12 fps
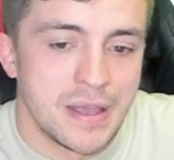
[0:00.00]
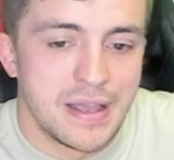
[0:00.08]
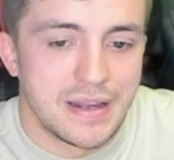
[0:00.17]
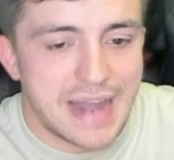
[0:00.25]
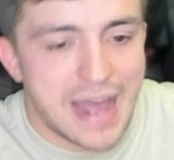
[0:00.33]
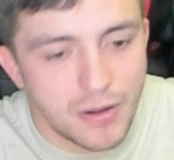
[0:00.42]

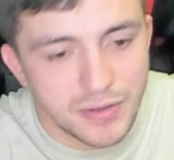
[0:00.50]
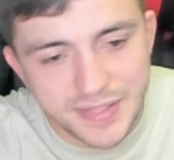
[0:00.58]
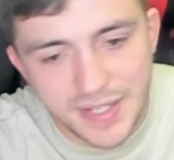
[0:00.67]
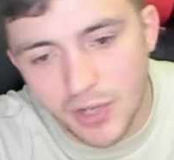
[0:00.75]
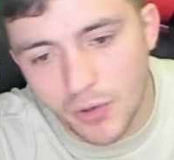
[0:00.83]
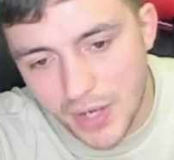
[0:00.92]
Now,
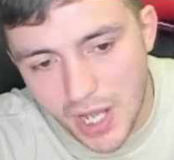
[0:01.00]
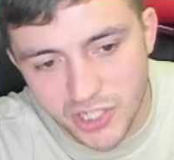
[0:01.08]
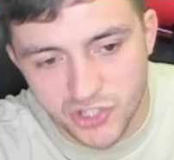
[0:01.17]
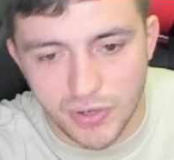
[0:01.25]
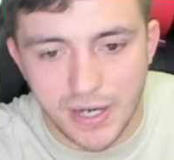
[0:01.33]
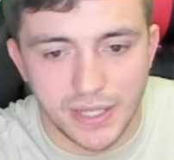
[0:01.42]
instead of going to
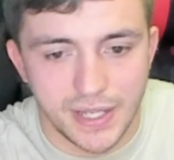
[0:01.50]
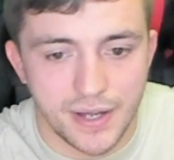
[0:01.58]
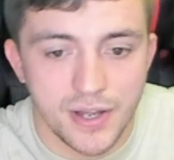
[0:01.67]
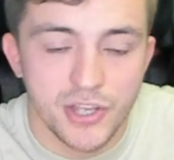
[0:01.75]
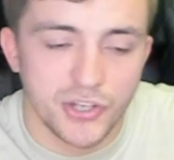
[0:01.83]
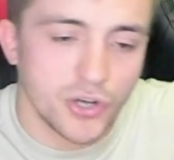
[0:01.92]
Australia,
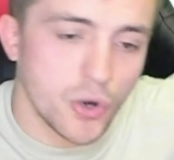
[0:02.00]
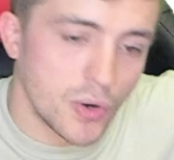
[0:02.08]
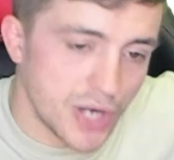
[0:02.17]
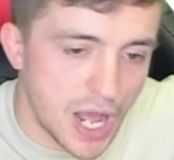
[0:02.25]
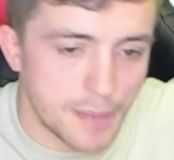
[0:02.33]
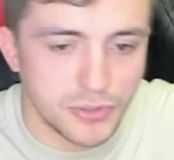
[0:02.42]
you're going
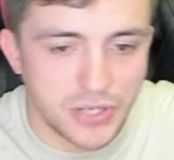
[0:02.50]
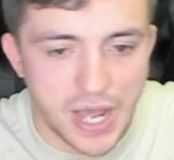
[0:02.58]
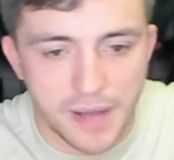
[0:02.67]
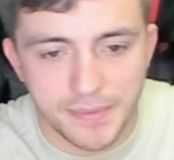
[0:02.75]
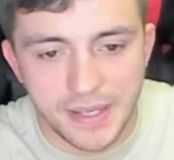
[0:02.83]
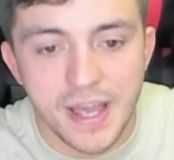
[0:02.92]
to Abu
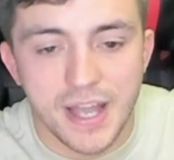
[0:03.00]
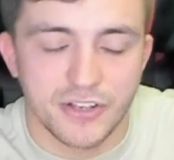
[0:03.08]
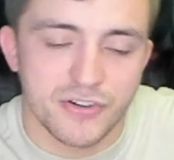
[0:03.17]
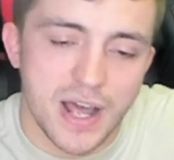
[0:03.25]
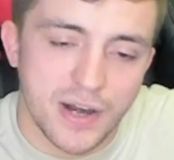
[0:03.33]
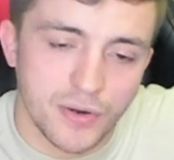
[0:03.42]
Dhabi. And
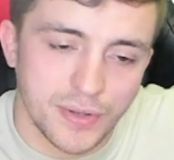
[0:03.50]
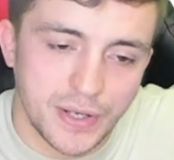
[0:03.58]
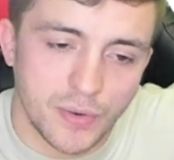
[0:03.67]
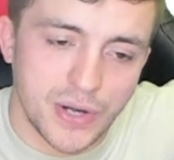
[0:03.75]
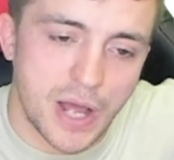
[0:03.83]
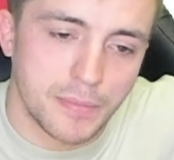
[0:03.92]
you're not only
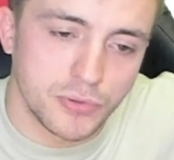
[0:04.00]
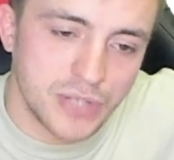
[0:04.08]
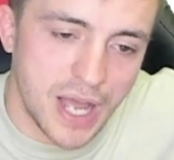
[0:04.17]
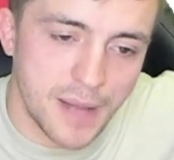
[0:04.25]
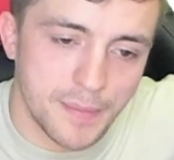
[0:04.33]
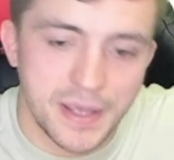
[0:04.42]
going to Abu
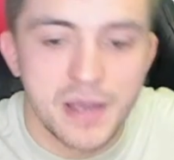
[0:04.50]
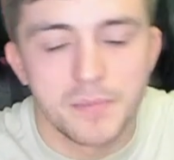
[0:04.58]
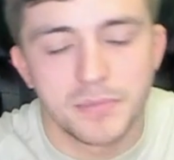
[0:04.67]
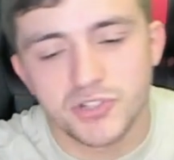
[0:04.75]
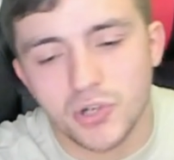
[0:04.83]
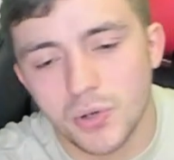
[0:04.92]
Dhabi,
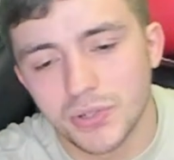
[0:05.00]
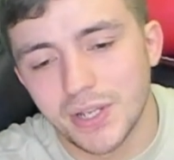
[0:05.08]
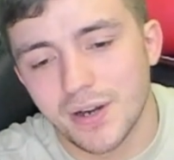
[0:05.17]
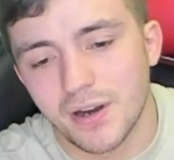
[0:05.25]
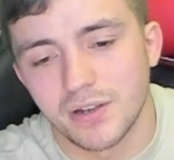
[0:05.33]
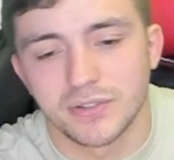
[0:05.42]
but you're going
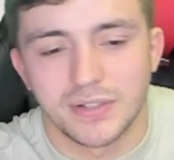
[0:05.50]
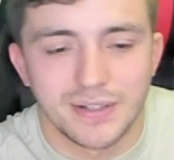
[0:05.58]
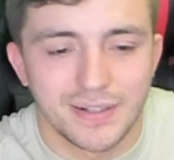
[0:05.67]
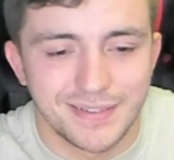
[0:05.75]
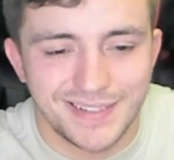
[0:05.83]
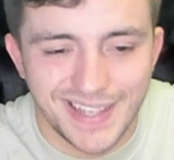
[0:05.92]
there on
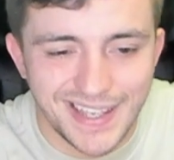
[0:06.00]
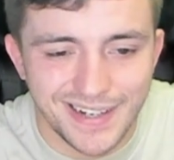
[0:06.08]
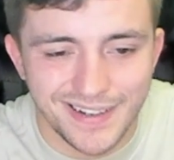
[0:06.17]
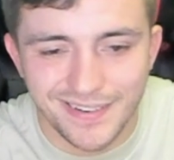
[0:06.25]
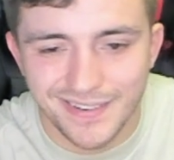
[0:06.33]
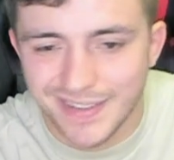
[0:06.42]

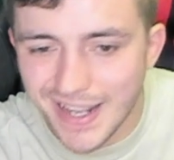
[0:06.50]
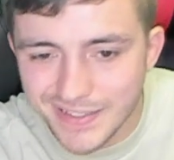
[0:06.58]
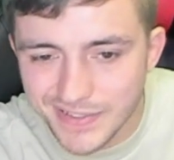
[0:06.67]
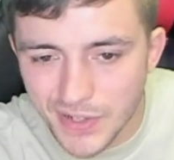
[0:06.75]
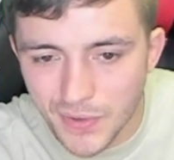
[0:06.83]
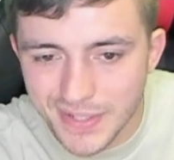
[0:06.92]
10 days
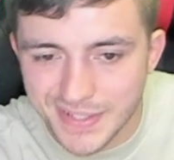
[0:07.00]
notice,